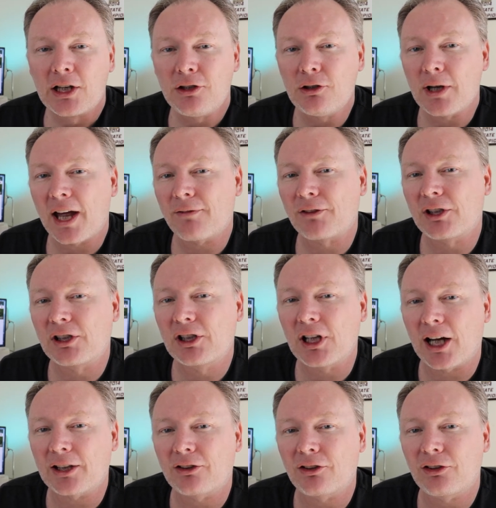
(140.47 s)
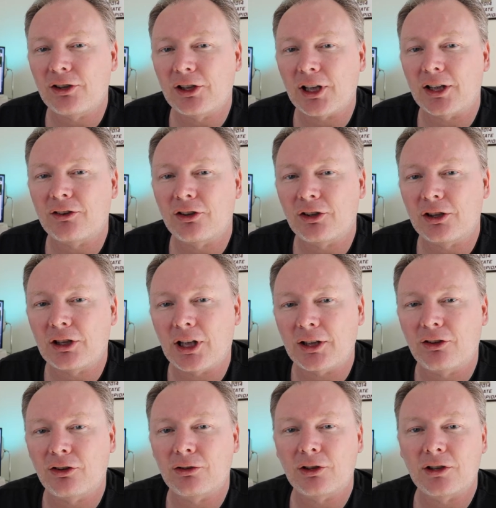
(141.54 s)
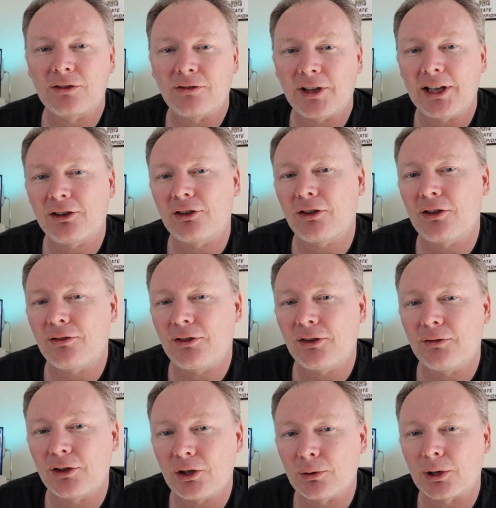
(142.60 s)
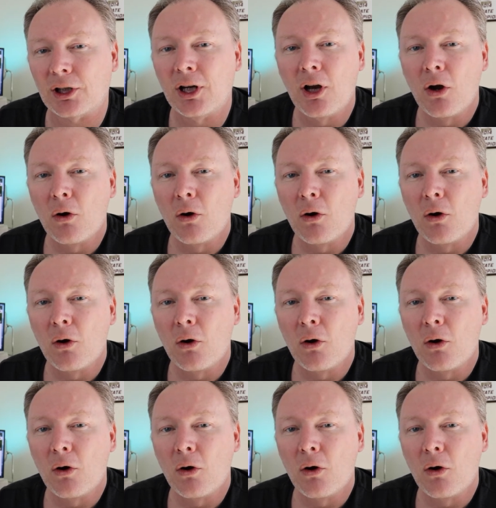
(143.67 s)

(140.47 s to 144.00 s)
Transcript: You have got to, got to, got to convey to the viewer